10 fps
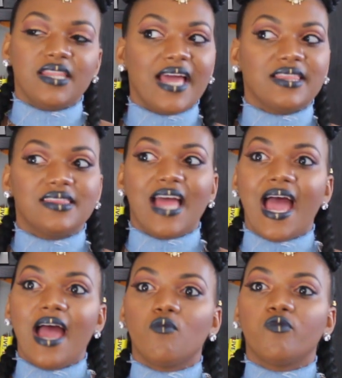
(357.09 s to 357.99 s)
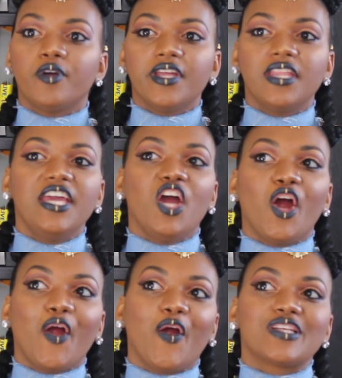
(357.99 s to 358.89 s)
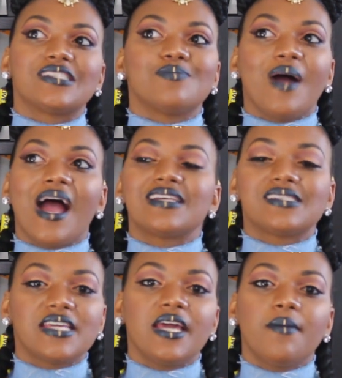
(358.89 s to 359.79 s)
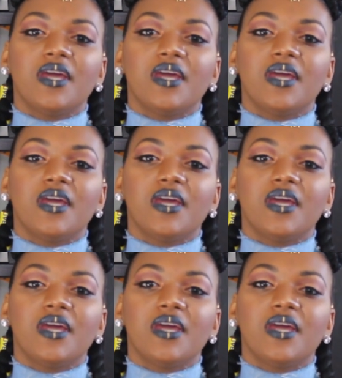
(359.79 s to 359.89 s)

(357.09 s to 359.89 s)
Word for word: Like that really irks my skin